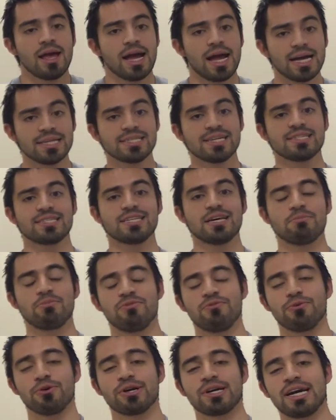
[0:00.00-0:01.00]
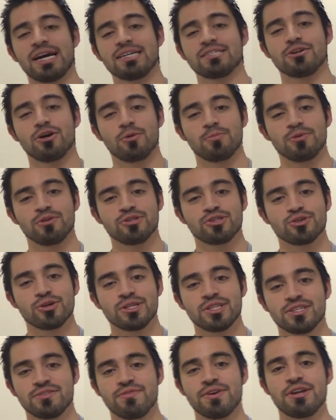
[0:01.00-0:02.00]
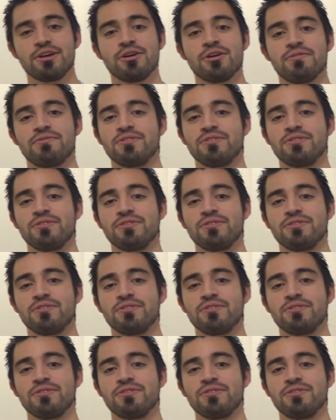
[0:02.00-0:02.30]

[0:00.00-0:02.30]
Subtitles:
As I said before, guys, I hope you enjoyed this video.